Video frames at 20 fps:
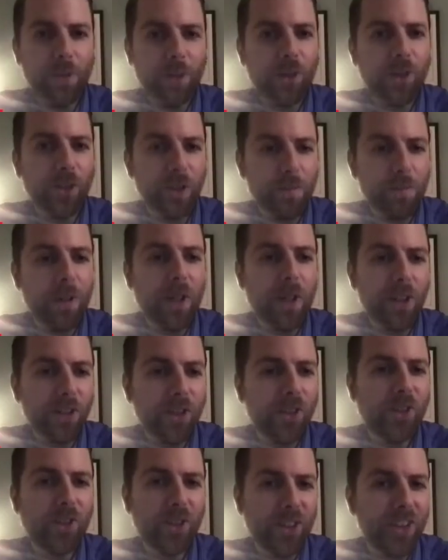missing the
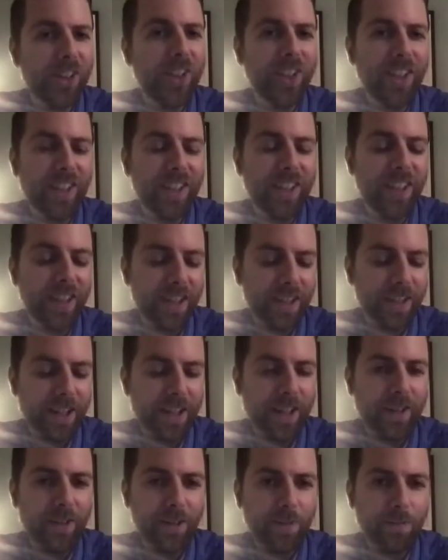bus and
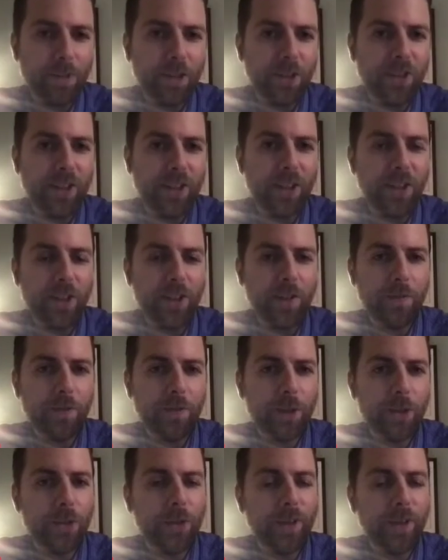not be taking any
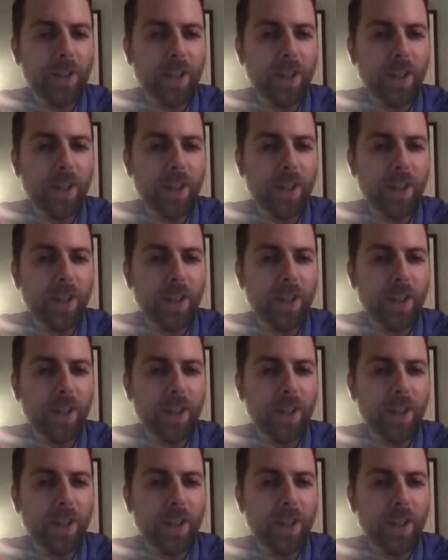victory